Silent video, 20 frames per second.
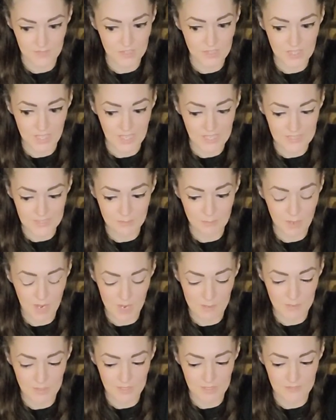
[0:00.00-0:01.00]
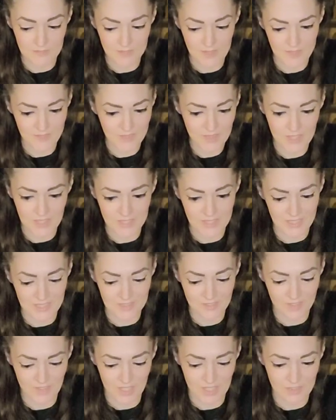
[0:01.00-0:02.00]
size poppet. I feel like
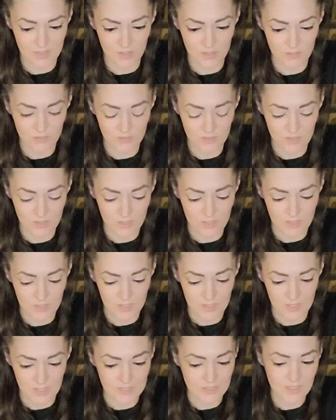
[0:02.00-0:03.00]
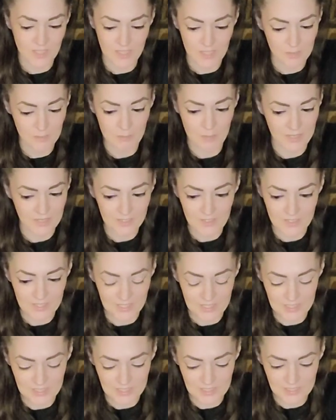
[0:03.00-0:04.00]
that's fine though. It's getting
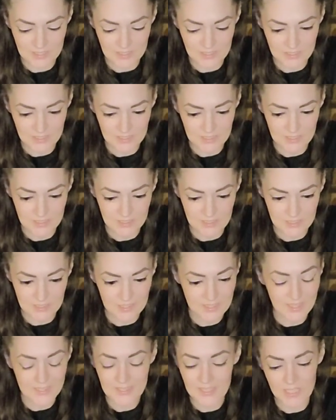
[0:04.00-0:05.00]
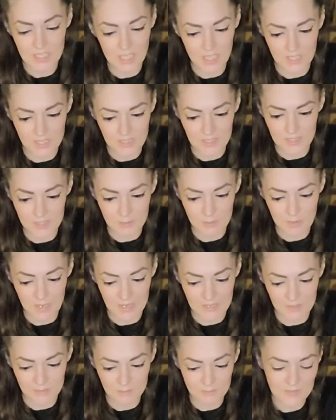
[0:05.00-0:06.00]
buried and I can cut it at the
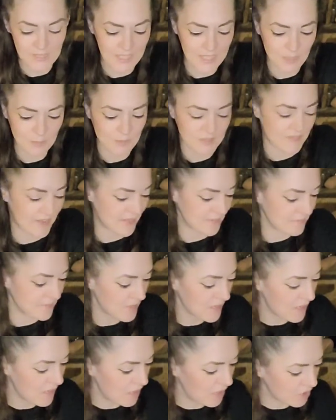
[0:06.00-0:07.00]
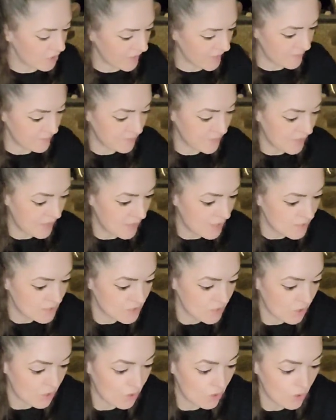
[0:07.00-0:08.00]
bottom. Yeah, it'll be fine. Okay,
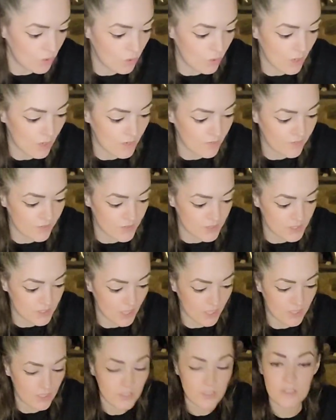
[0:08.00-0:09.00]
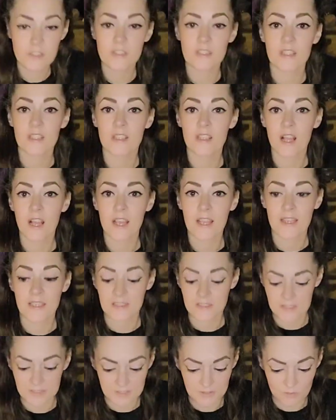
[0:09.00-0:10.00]
so for starters, the
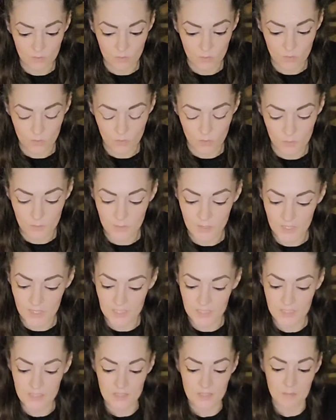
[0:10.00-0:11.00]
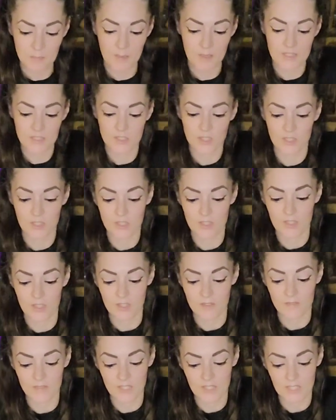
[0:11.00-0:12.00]
client we're putting the picture
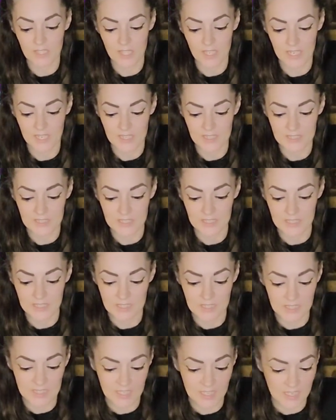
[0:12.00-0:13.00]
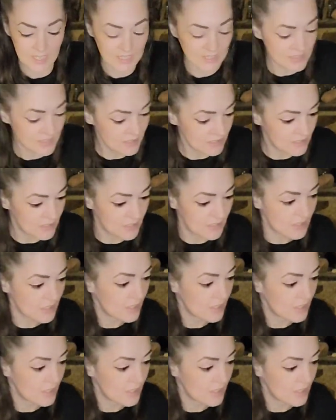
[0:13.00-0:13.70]
of the client in the head